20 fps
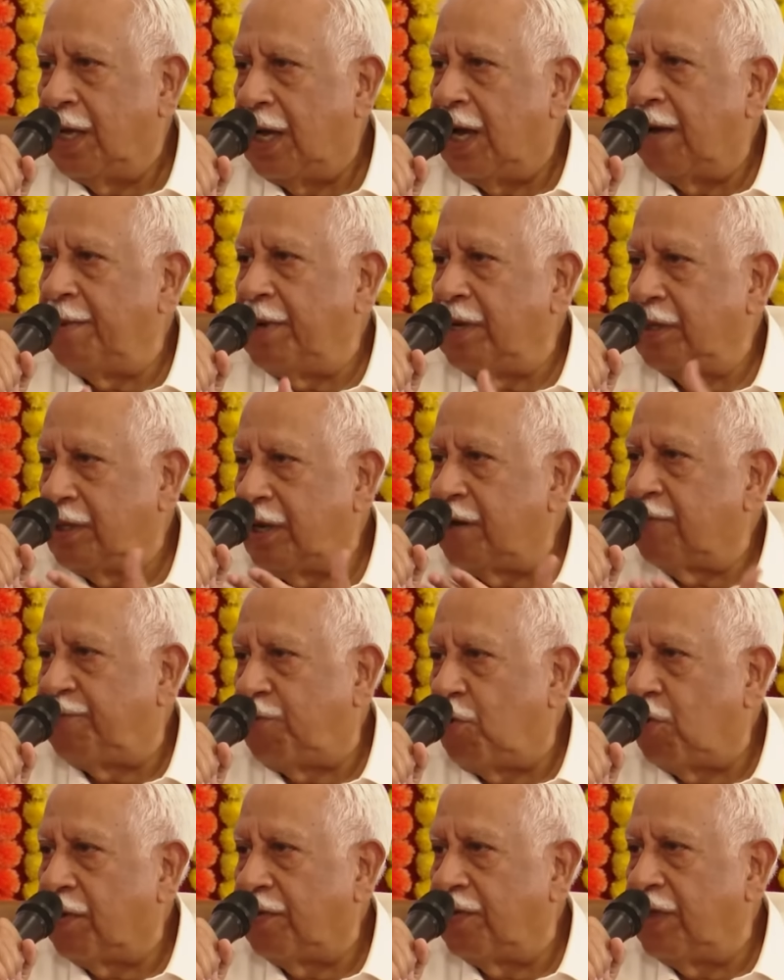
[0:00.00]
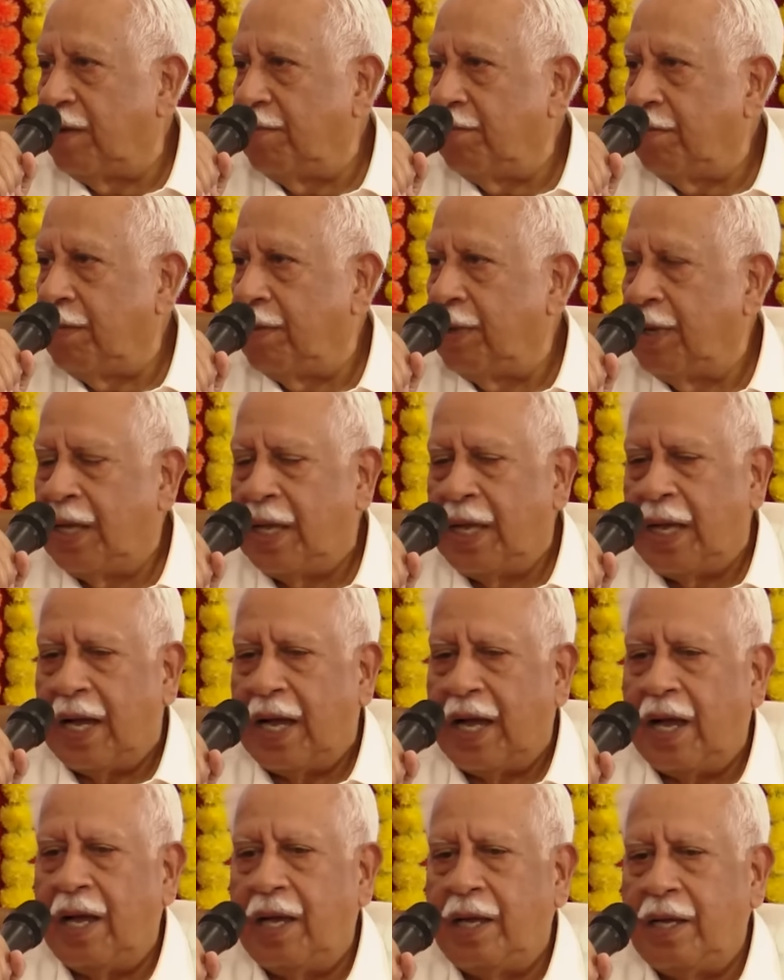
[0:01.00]
Mm. There are four of them.
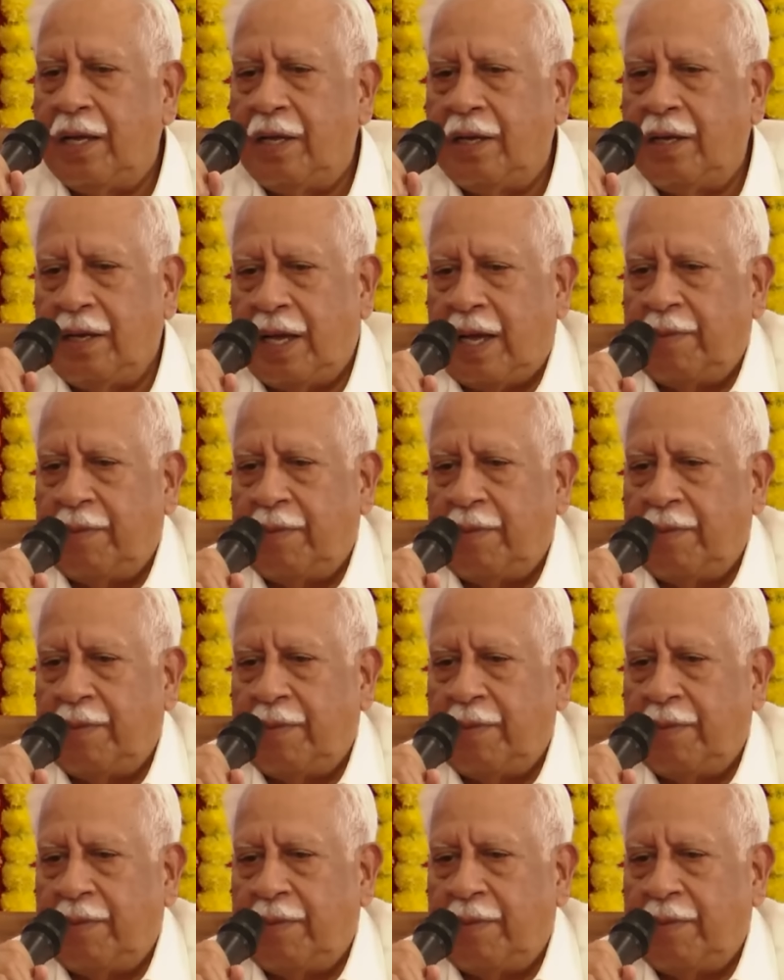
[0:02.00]
Mm.